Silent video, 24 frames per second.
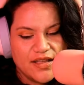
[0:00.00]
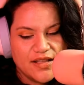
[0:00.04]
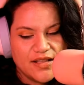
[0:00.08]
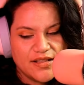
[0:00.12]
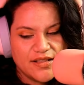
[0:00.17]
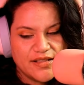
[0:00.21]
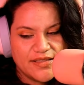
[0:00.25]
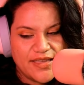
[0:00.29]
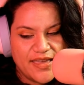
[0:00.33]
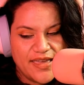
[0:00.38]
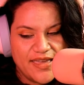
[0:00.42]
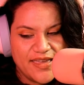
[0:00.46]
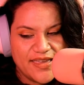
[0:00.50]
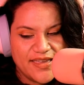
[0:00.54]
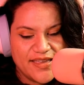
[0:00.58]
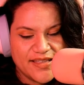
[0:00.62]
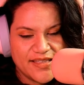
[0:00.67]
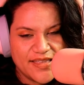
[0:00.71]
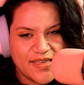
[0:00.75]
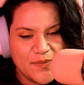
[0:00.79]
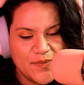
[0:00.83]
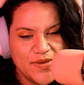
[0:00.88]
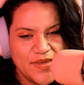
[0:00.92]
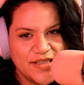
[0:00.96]
Dang,
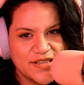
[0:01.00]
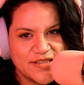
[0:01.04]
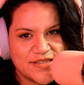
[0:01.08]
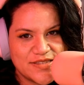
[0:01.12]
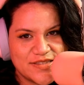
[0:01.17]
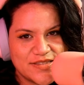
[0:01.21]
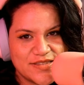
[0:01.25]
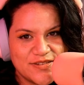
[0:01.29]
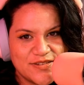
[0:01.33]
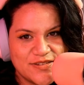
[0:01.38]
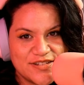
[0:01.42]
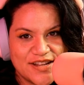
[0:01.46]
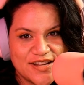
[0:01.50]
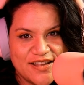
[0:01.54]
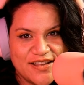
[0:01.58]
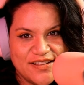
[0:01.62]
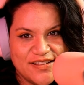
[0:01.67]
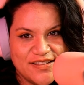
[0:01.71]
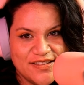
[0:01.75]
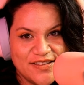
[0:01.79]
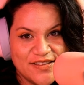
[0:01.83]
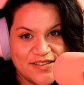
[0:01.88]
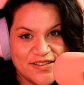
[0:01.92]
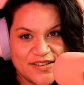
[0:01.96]
they made Su-chan
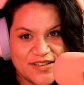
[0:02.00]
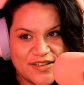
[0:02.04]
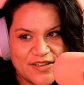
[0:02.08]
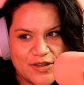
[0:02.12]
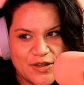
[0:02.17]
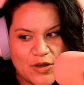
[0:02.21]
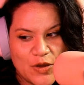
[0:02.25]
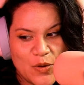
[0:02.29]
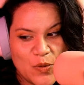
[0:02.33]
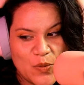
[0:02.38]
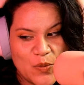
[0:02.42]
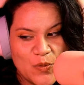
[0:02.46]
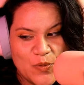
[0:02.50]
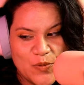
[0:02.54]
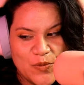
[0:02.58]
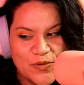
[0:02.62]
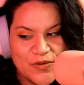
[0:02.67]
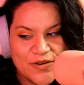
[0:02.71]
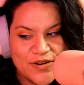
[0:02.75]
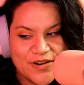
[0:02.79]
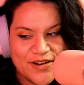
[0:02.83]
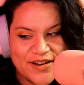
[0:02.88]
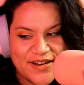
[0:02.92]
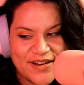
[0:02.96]
look
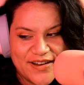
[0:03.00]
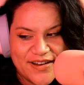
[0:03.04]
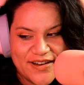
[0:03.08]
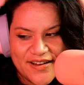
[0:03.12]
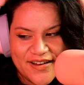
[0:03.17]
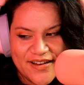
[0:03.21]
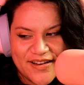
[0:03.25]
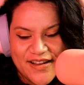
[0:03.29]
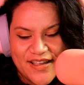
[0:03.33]
older.